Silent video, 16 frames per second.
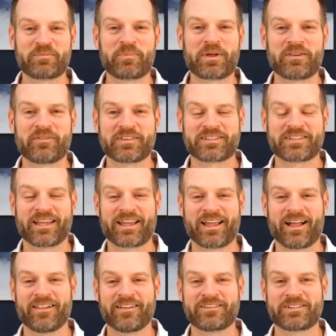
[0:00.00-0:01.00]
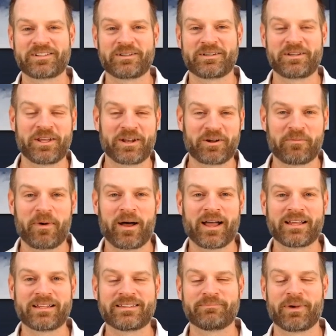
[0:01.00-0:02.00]
a bit of a psychology,
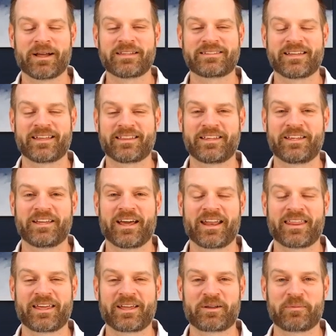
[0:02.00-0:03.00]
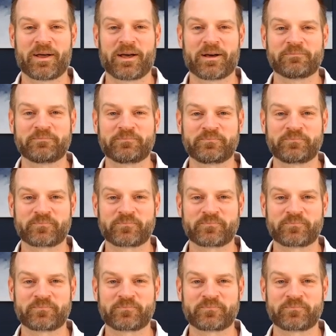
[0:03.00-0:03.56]
mindset that you got to think about.